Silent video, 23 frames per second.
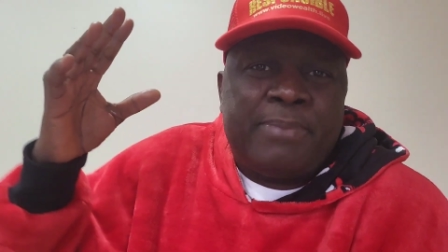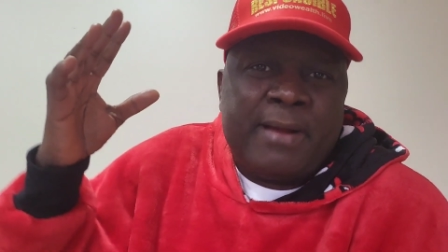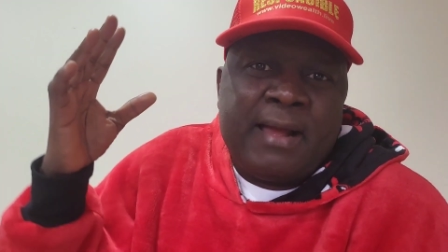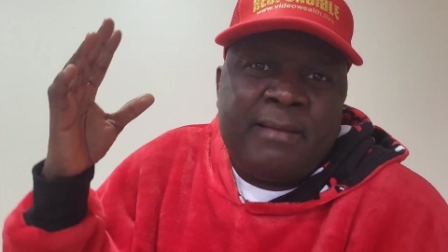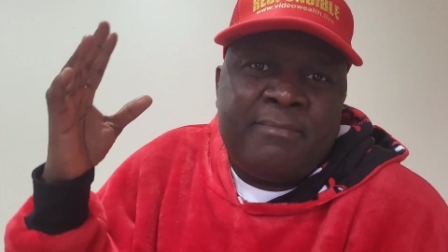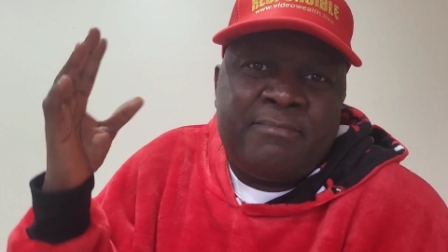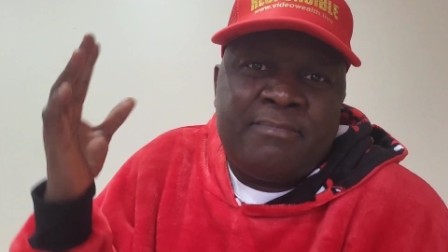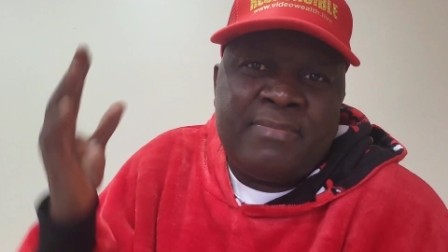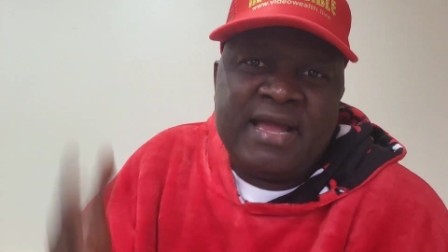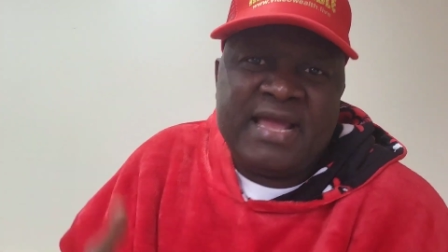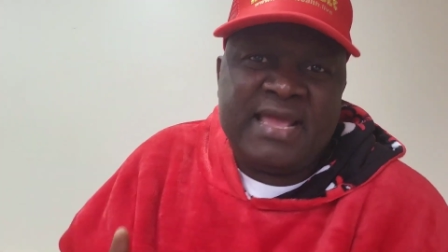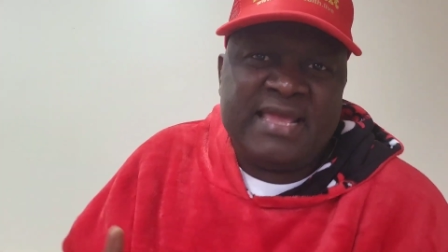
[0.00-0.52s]
her
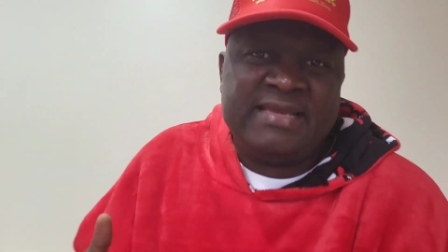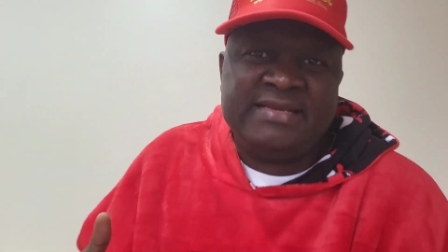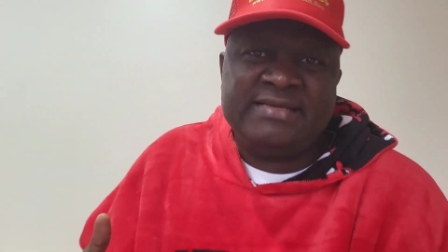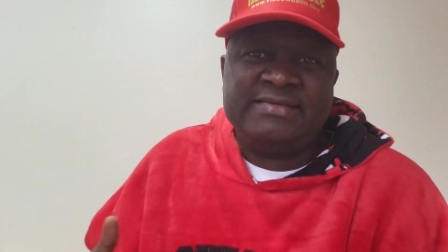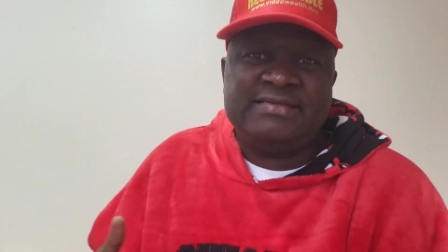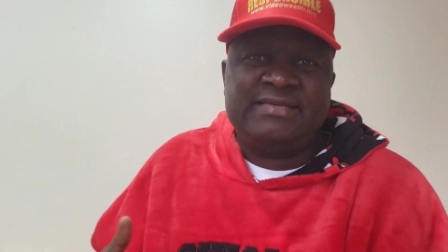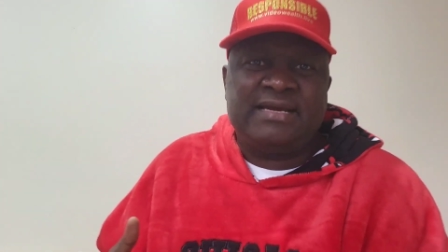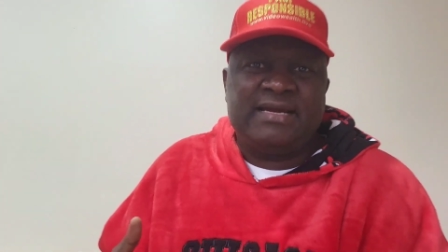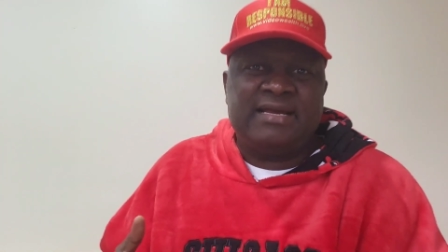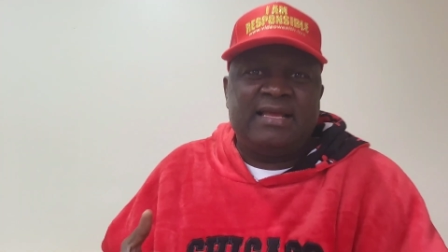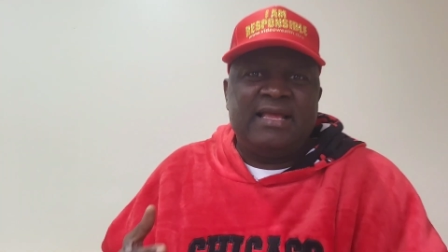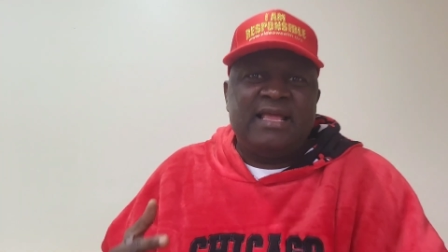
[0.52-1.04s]

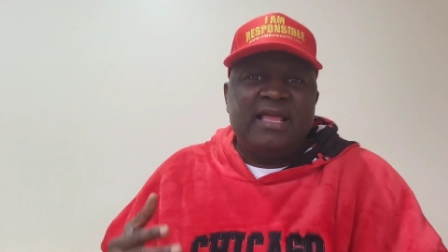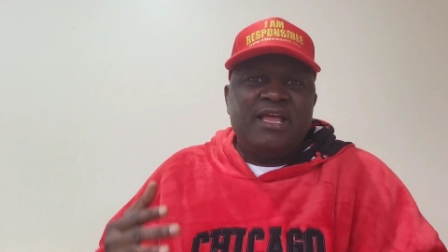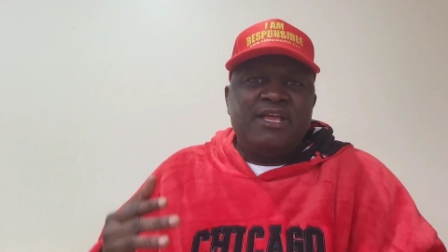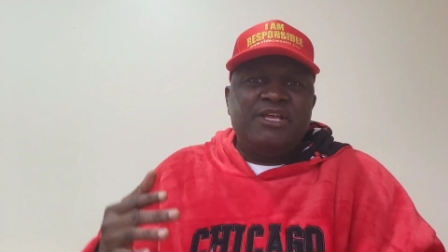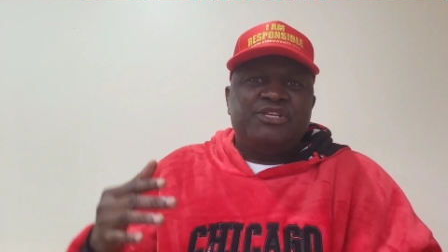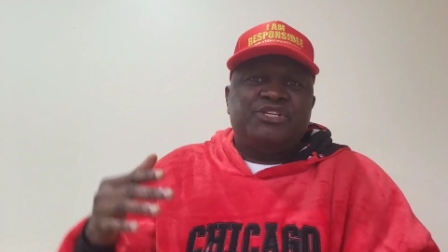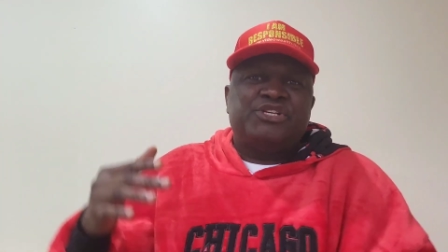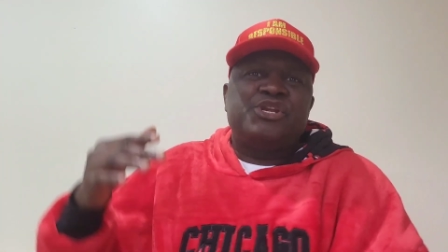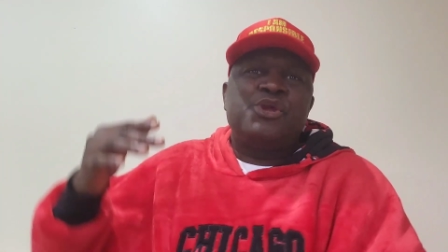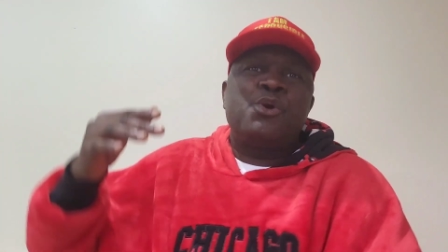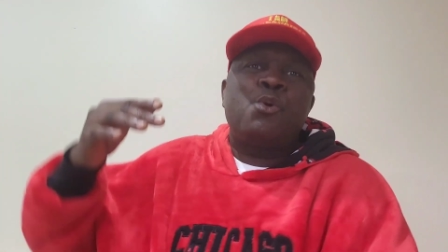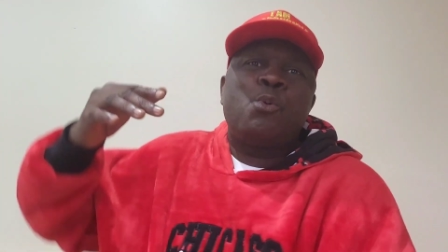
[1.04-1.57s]
mind
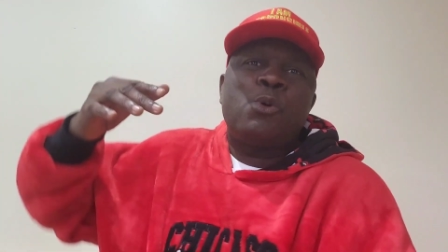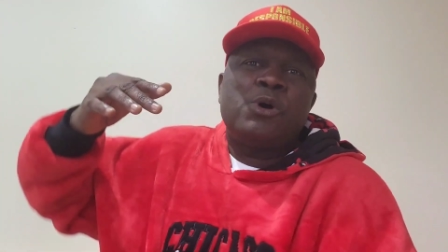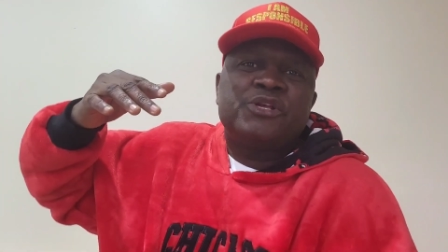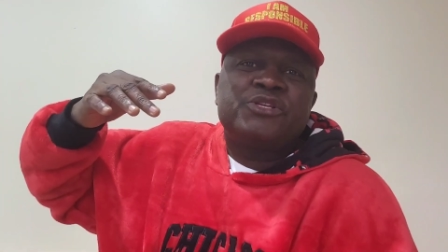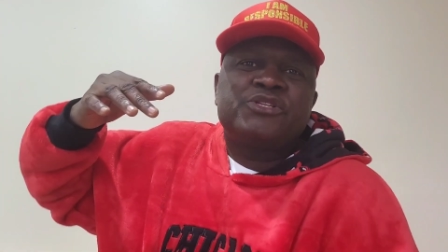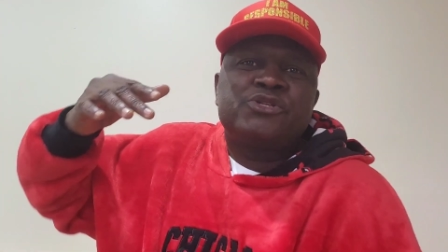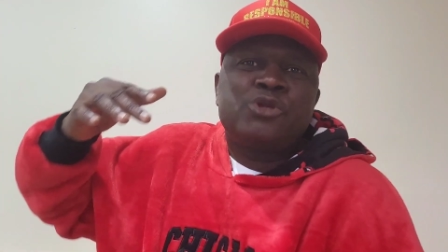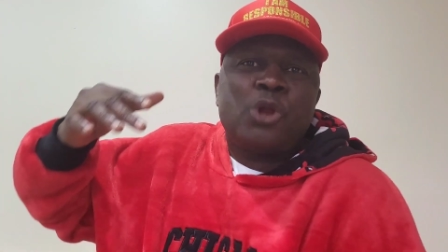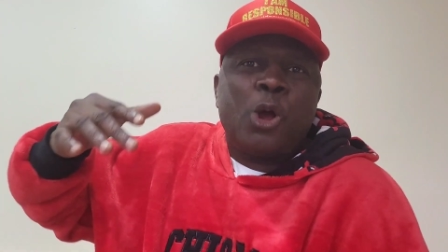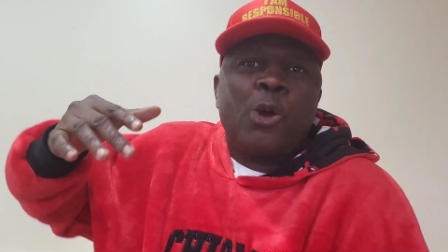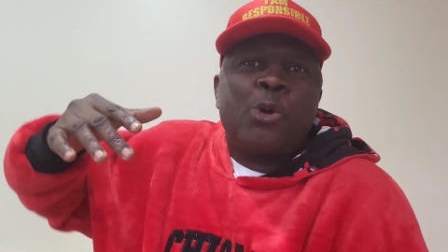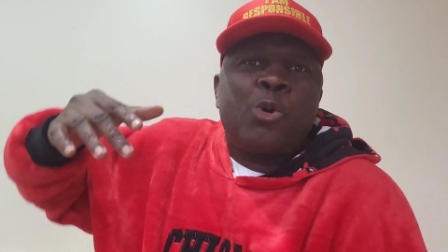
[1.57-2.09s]
she
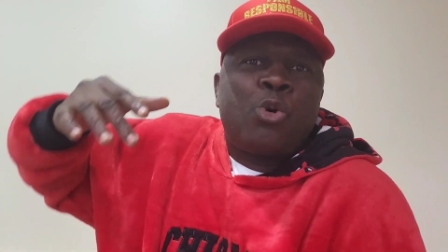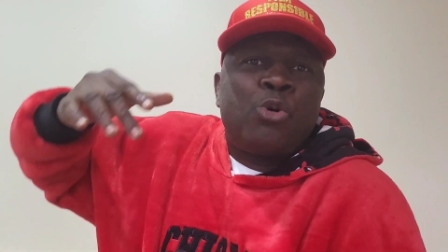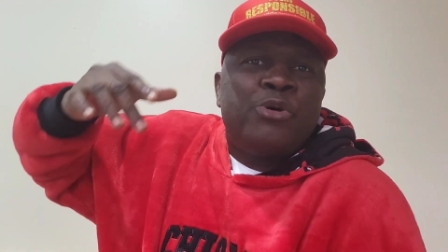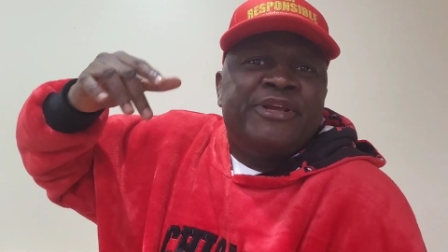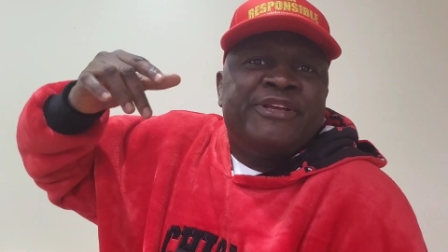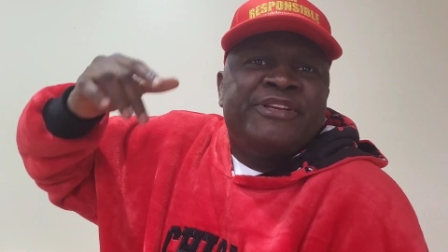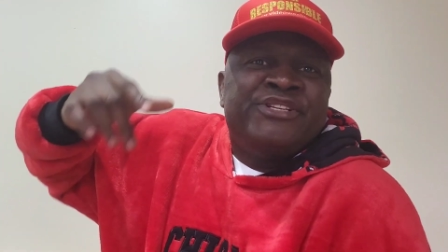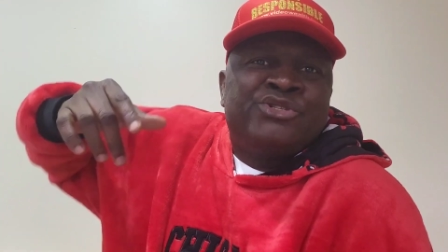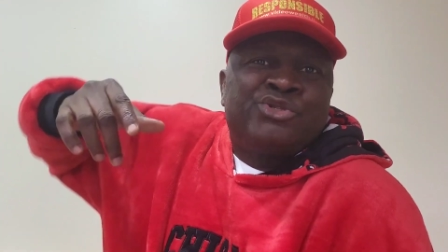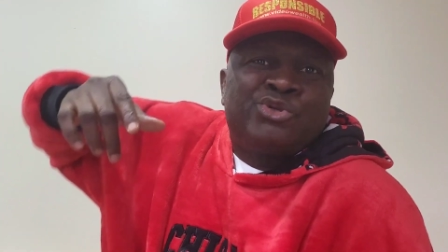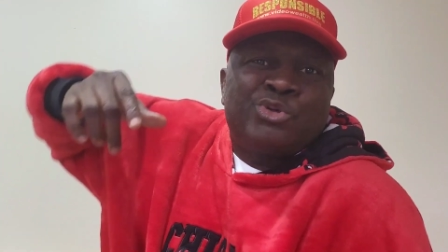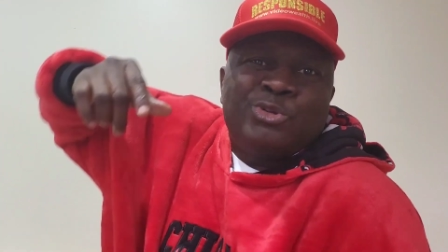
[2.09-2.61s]
was not
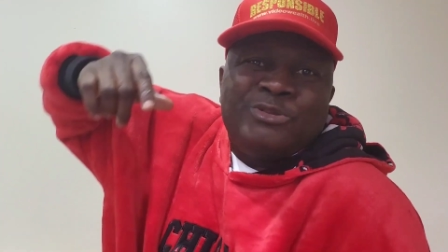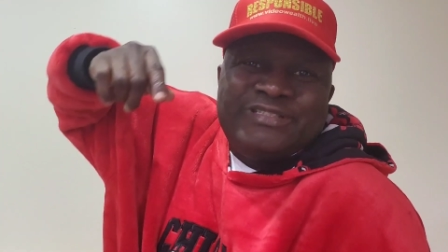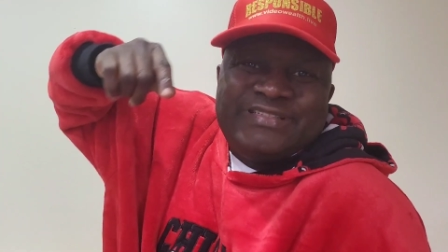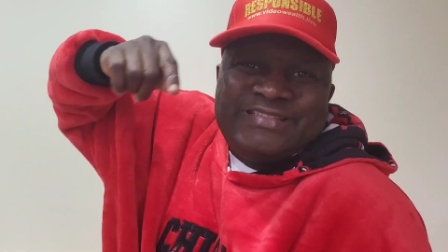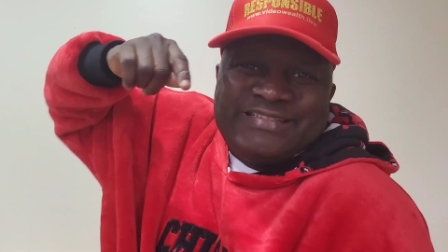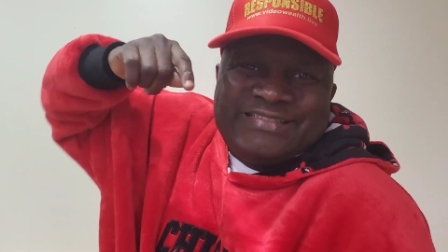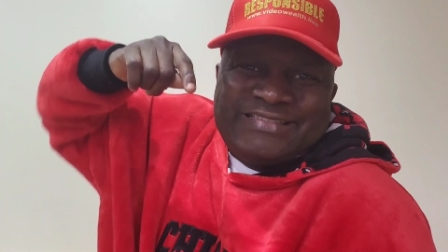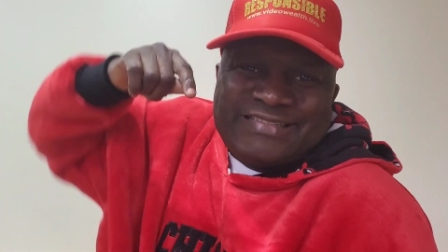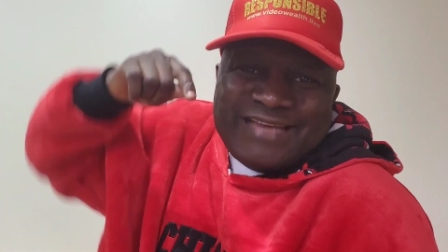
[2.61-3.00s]
going to